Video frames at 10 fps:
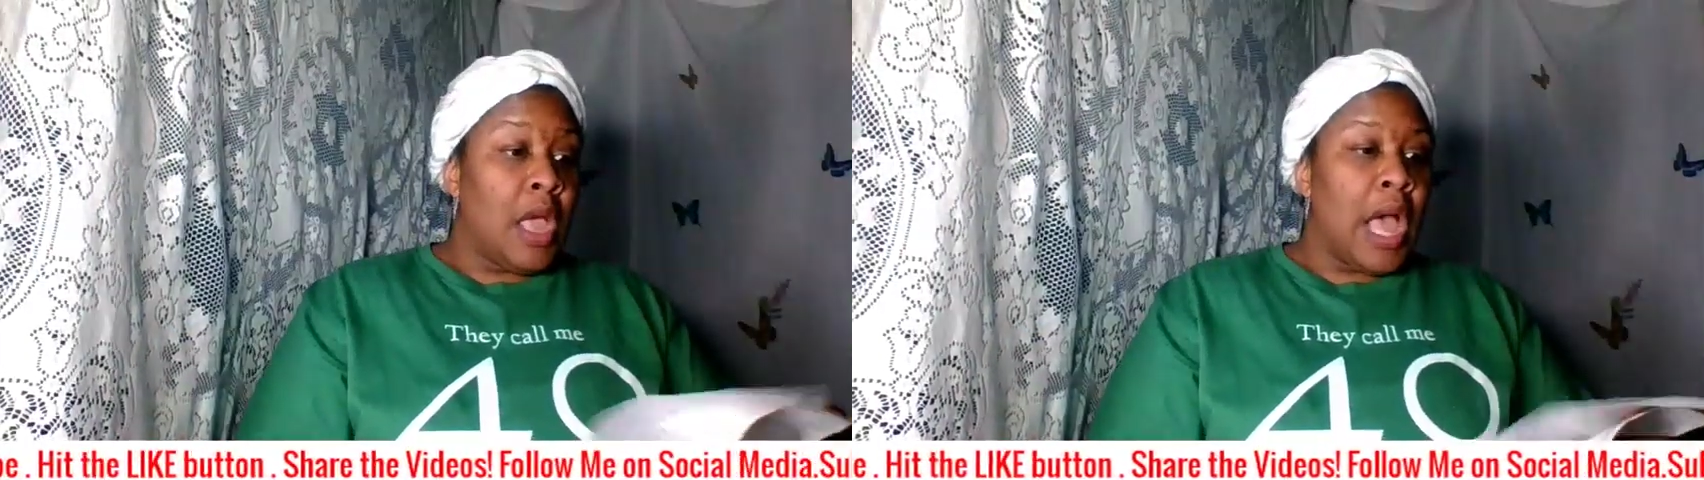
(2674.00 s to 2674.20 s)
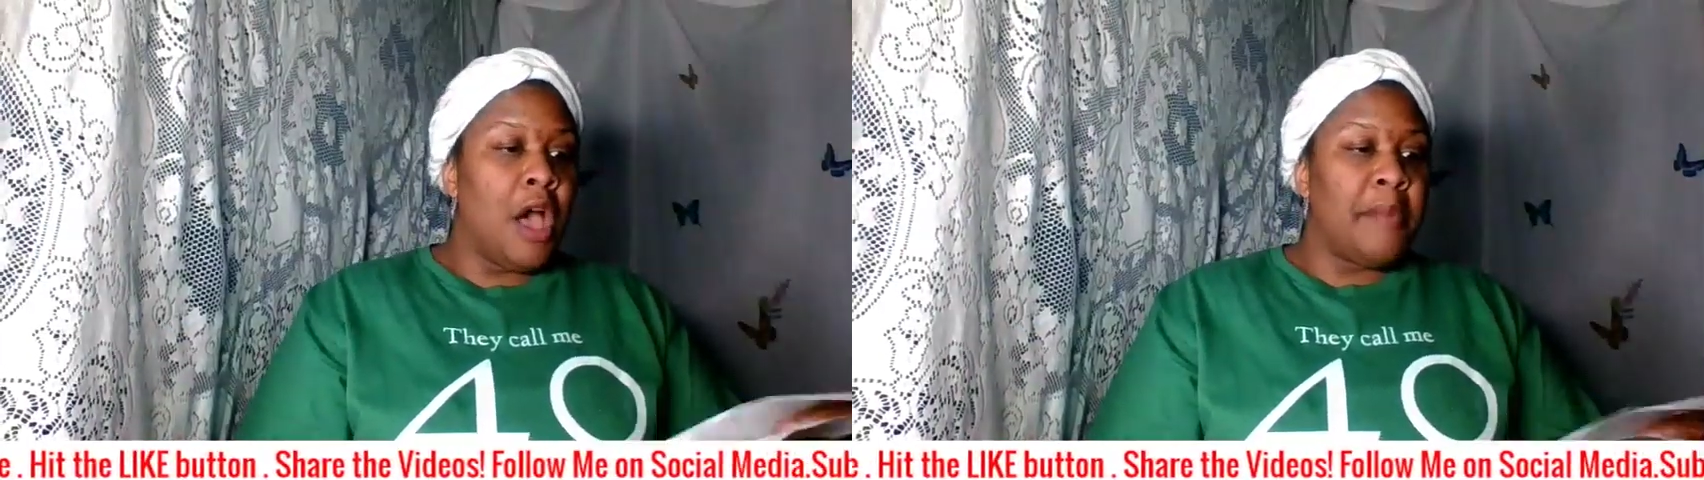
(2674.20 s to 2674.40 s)

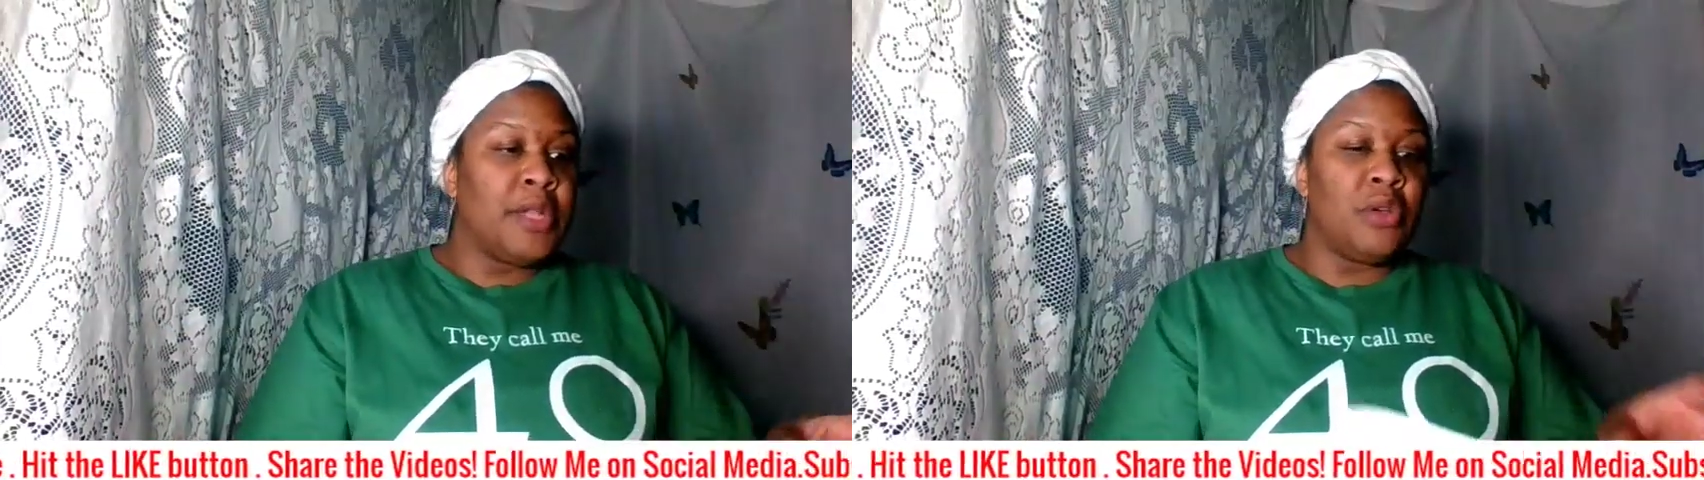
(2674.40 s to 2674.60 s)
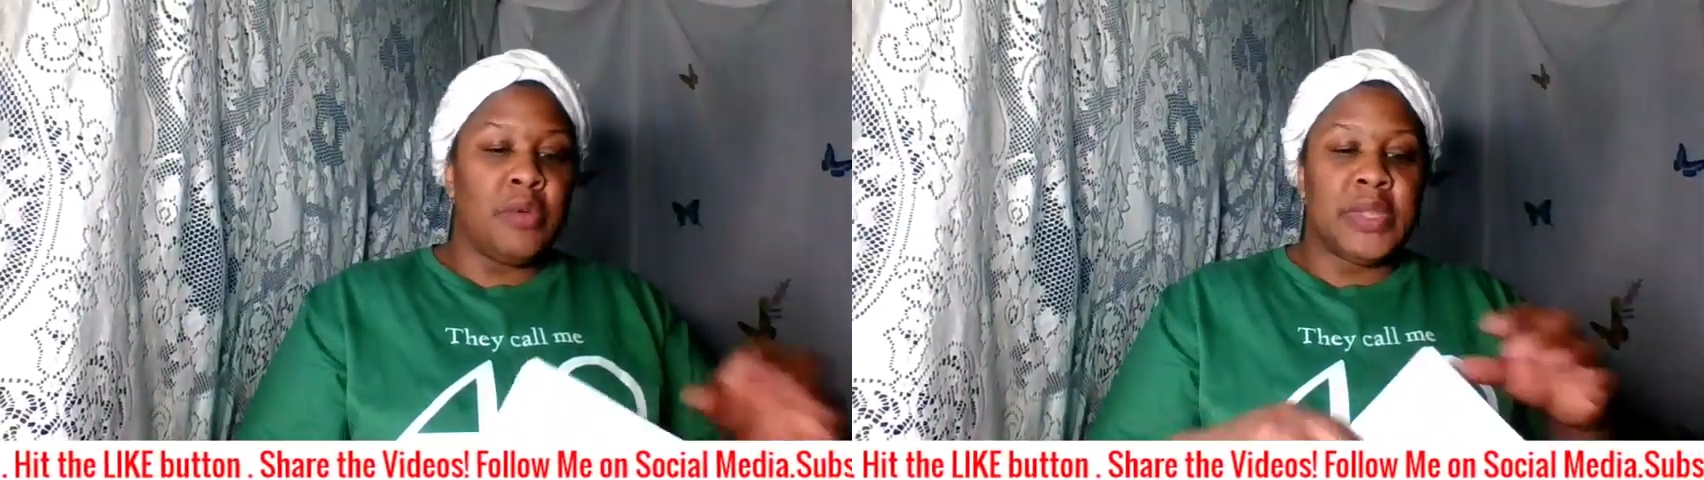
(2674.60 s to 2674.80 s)
How am
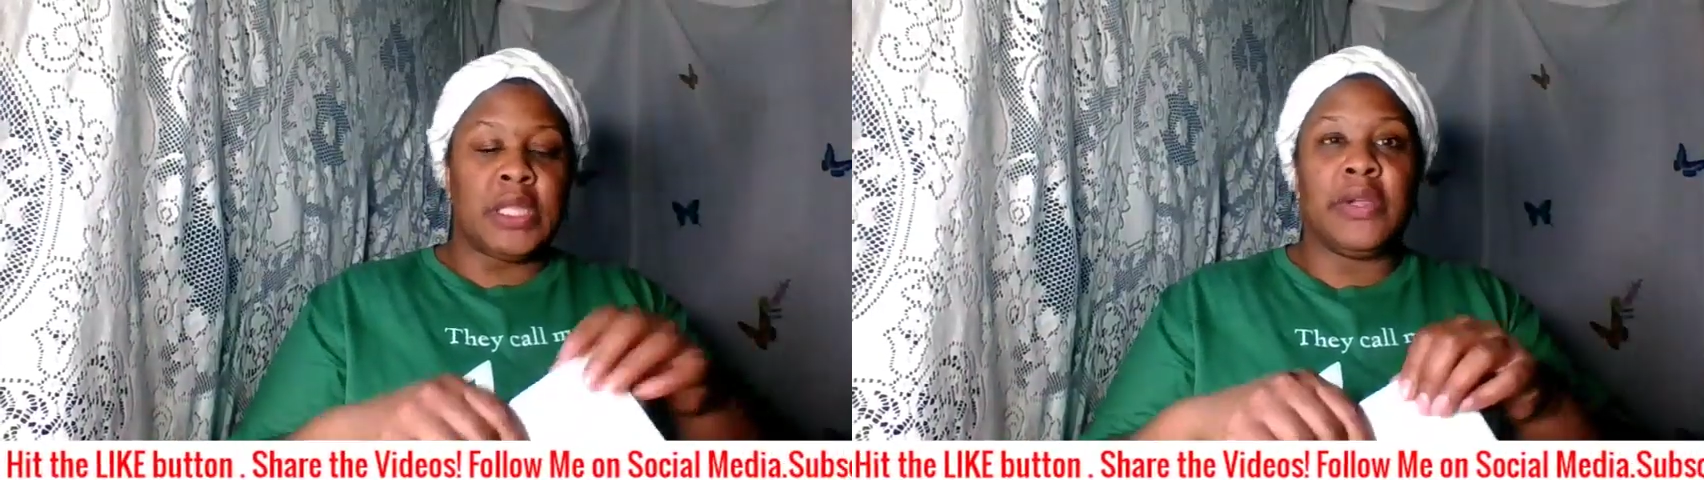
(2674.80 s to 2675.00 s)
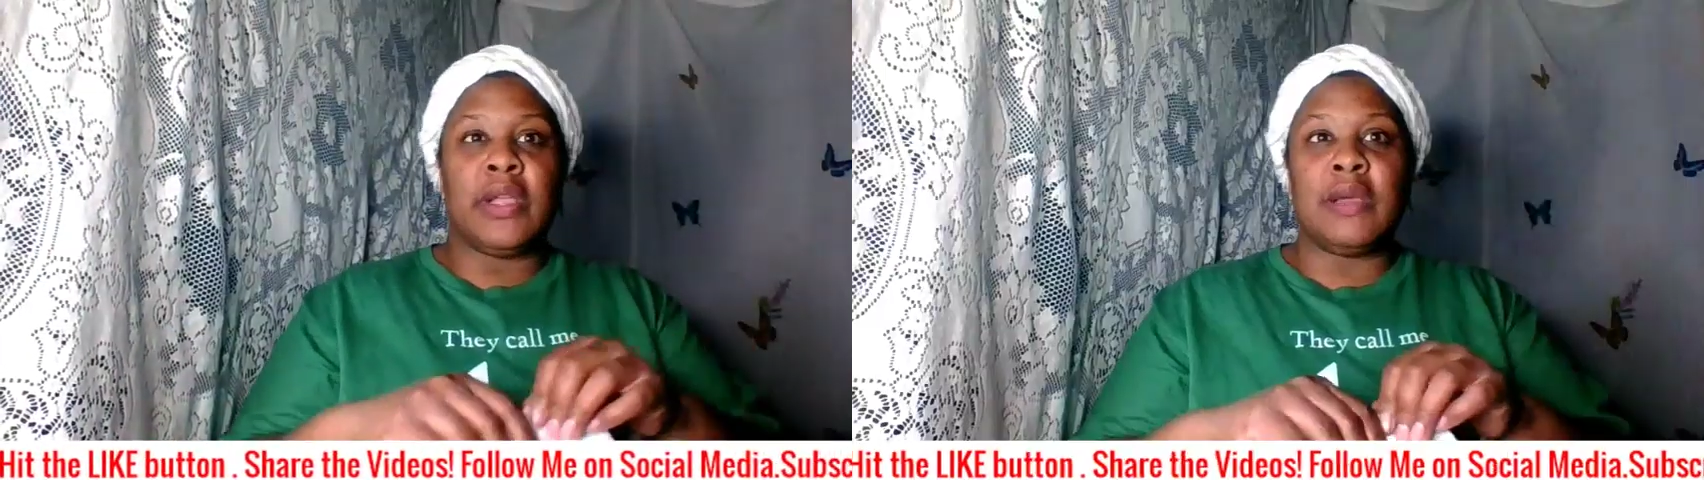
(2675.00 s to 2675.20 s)
I doing with
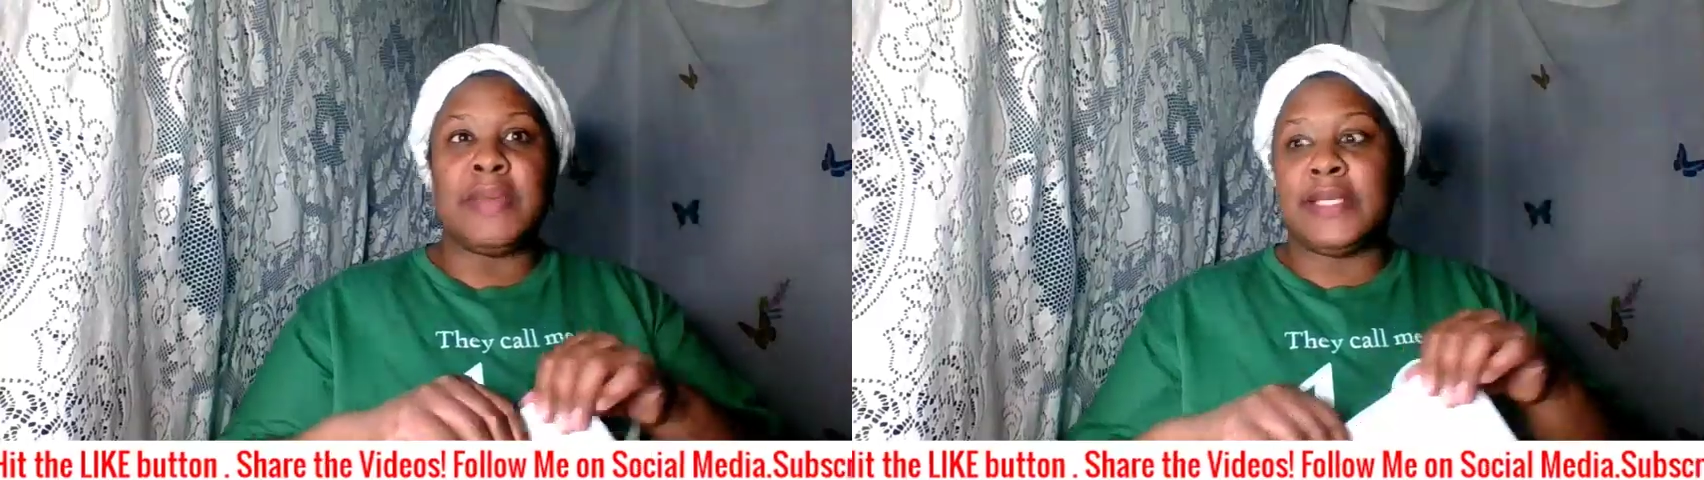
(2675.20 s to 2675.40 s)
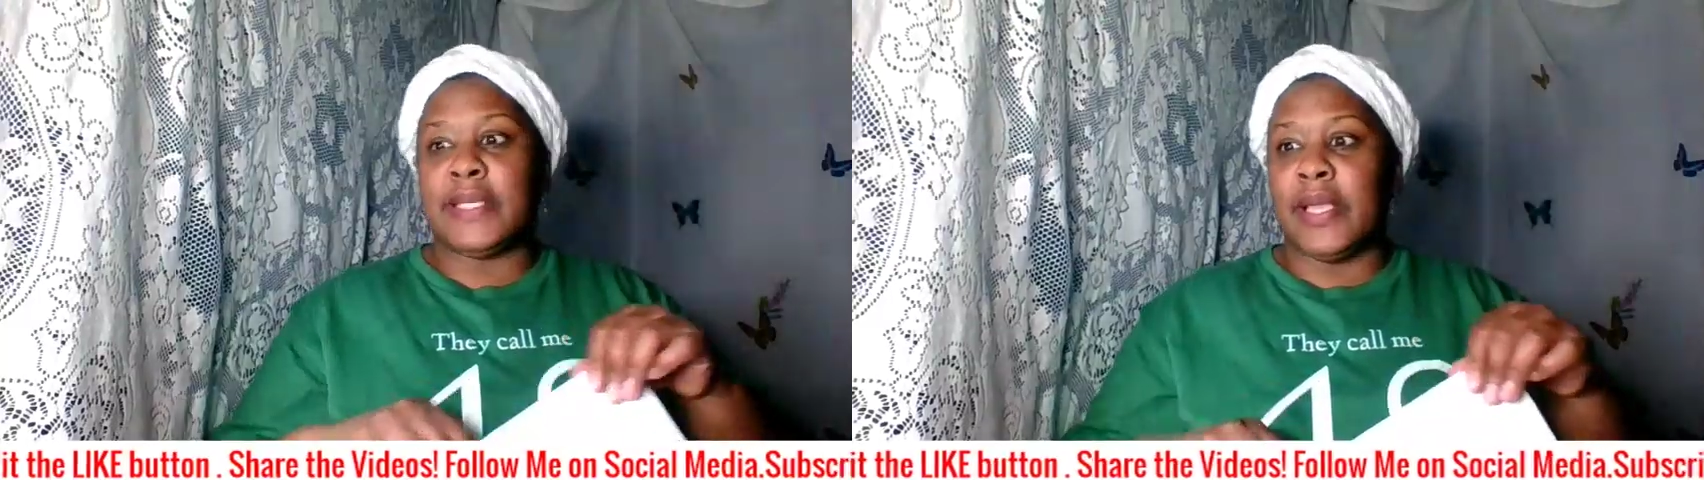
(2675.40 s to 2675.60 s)
clearing up
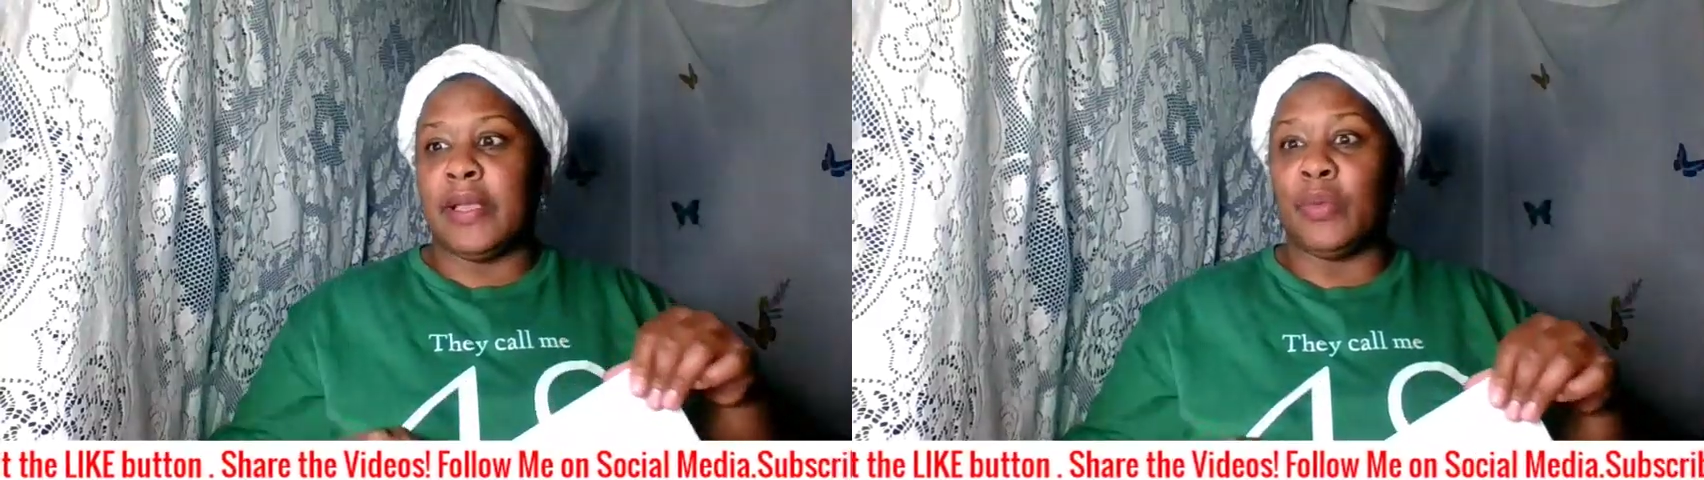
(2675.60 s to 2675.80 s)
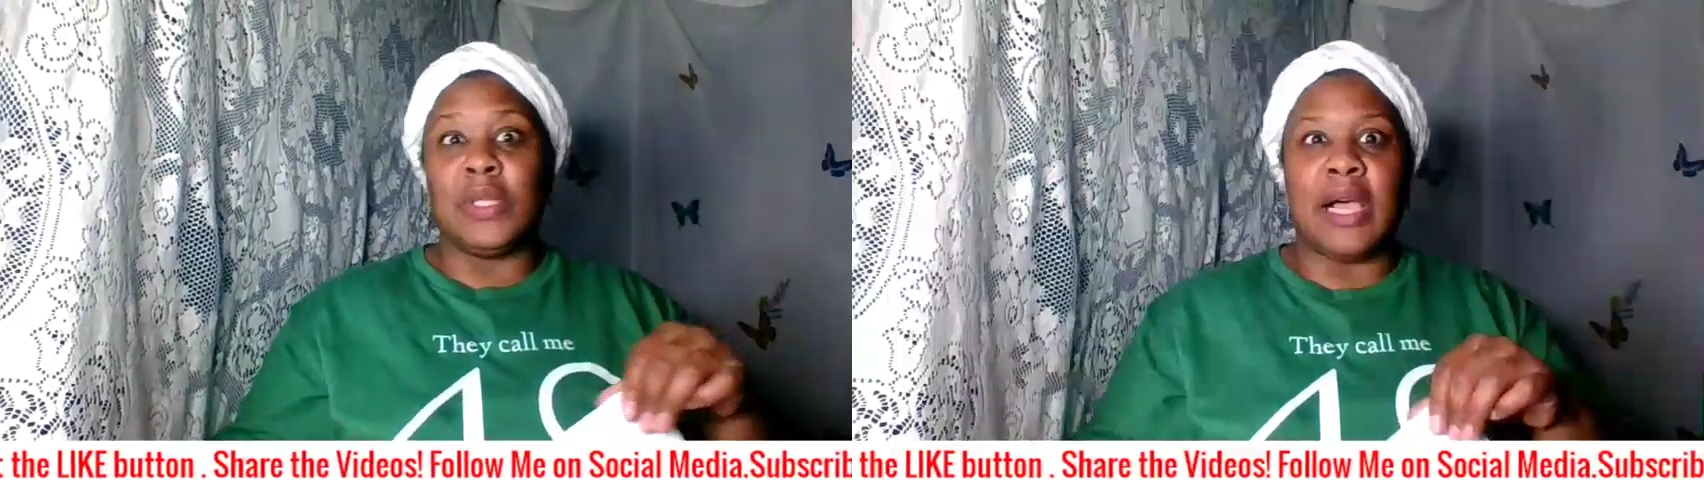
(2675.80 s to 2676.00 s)
my
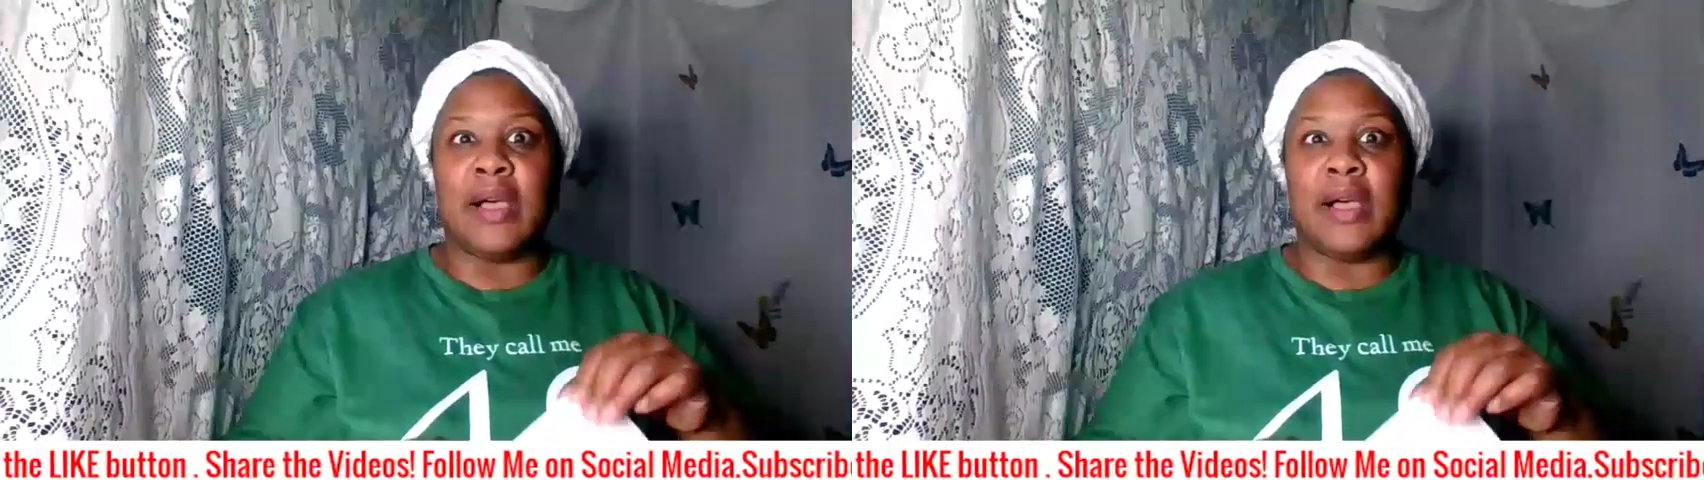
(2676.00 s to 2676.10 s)
skin? Well,